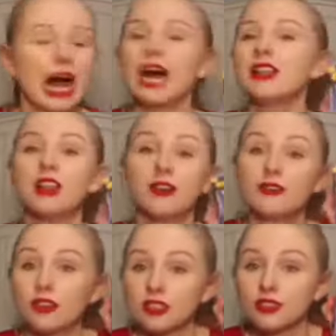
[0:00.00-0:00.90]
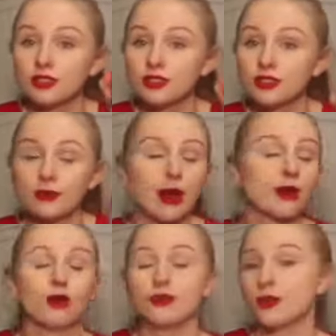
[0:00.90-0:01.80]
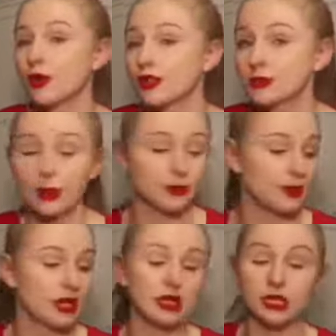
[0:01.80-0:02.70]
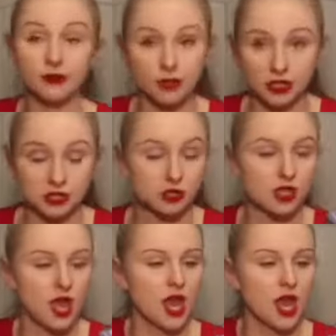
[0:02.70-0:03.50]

I love crystals. I don't know if you know this about me, but I love crystals.